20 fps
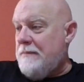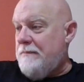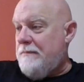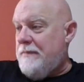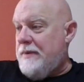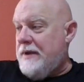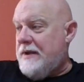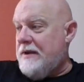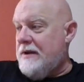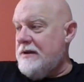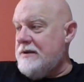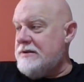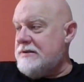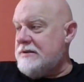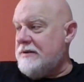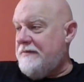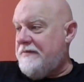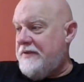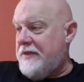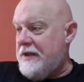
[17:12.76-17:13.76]
because
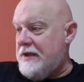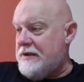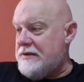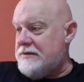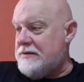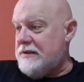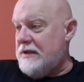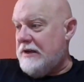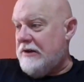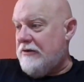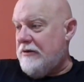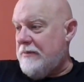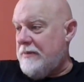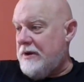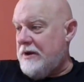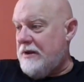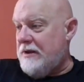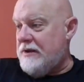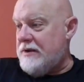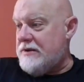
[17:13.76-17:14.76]
of things like
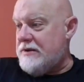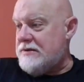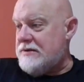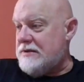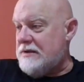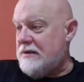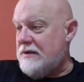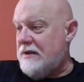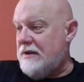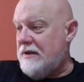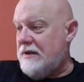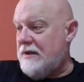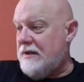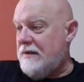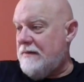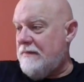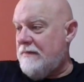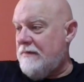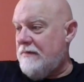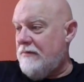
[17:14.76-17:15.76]
CriminOlly's
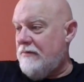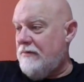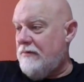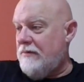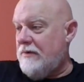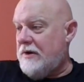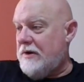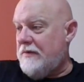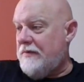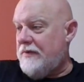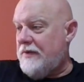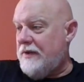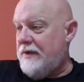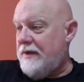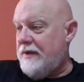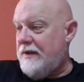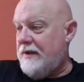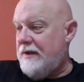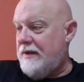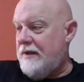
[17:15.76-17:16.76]

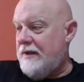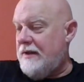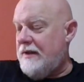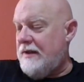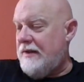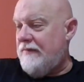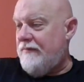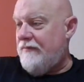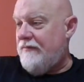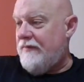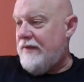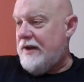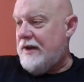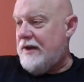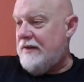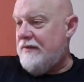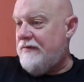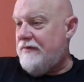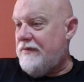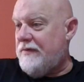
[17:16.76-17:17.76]
wonderfully
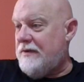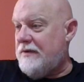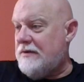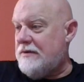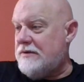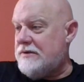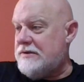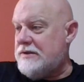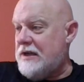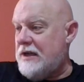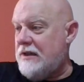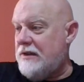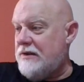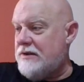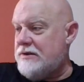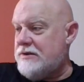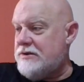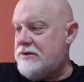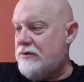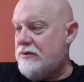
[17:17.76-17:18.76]
inventive
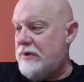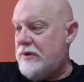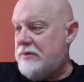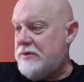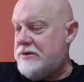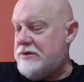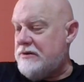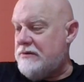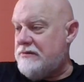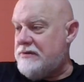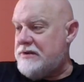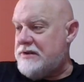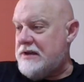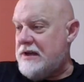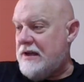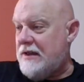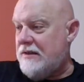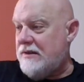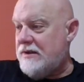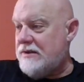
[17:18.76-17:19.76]
challenge, the Read What You Own
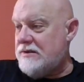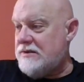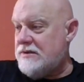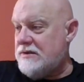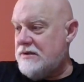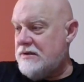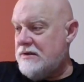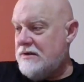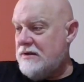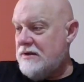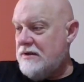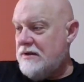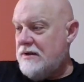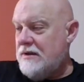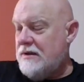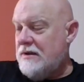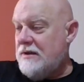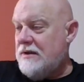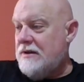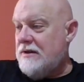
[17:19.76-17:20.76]
challenge,
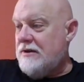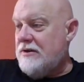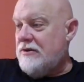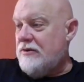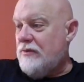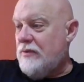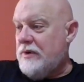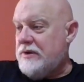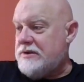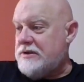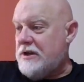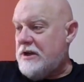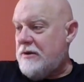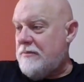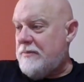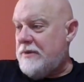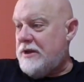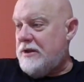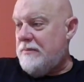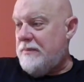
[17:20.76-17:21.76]
which
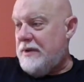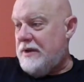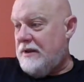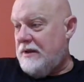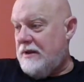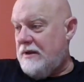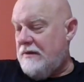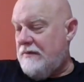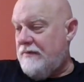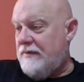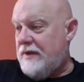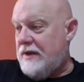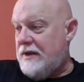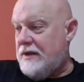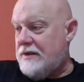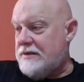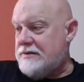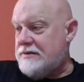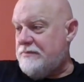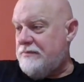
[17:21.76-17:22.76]
I'm in the middle of, and
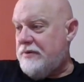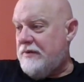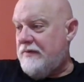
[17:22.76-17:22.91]
that's